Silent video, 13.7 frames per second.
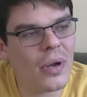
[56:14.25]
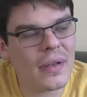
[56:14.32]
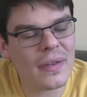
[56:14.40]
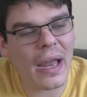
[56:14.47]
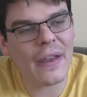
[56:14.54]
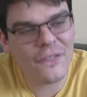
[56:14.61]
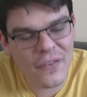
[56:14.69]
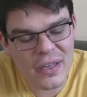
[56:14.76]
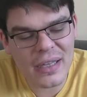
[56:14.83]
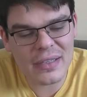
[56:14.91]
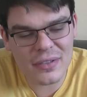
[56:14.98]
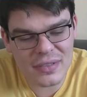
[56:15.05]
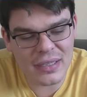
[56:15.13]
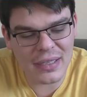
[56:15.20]
I feel
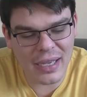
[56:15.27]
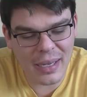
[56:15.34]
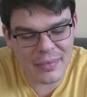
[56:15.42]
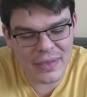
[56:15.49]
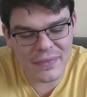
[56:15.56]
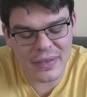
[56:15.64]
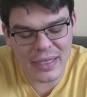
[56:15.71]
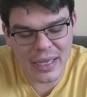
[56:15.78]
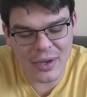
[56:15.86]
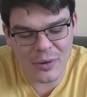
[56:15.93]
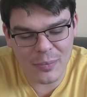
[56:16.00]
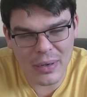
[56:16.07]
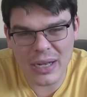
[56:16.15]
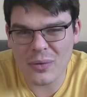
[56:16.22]
like there's a lot I'm leaving
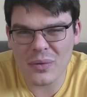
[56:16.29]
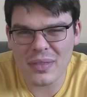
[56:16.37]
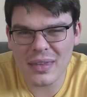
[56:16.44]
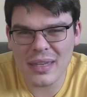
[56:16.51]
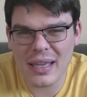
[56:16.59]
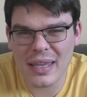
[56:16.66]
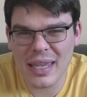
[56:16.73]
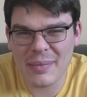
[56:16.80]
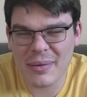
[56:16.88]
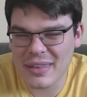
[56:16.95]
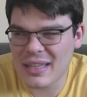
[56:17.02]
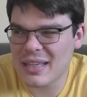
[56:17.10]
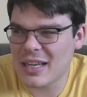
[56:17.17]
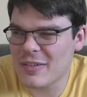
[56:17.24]
out, but I don't think I am. I
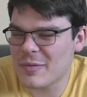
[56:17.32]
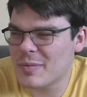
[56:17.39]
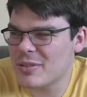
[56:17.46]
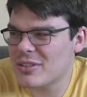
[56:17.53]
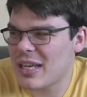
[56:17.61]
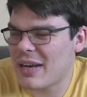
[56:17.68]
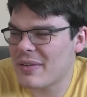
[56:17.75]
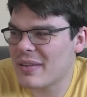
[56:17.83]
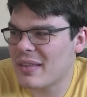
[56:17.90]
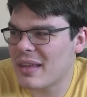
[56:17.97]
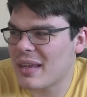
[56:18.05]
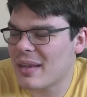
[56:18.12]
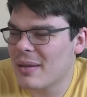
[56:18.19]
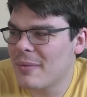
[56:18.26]
think I covered pretty much
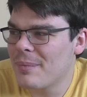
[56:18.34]
everything.